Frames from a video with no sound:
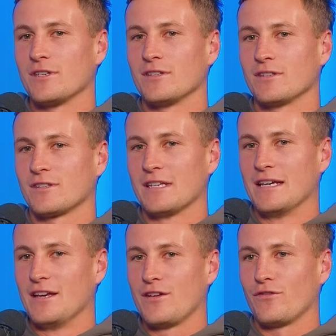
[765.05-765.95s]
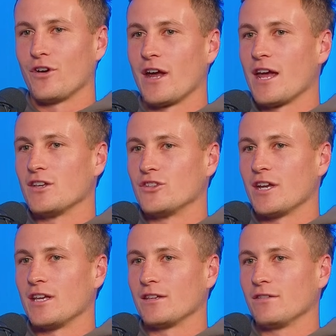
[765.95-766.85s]
He's just very
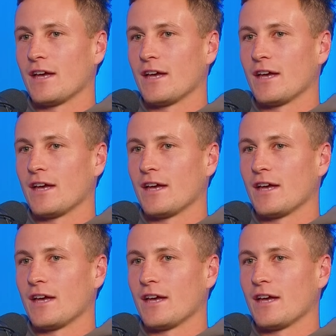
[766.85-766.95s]
energetic,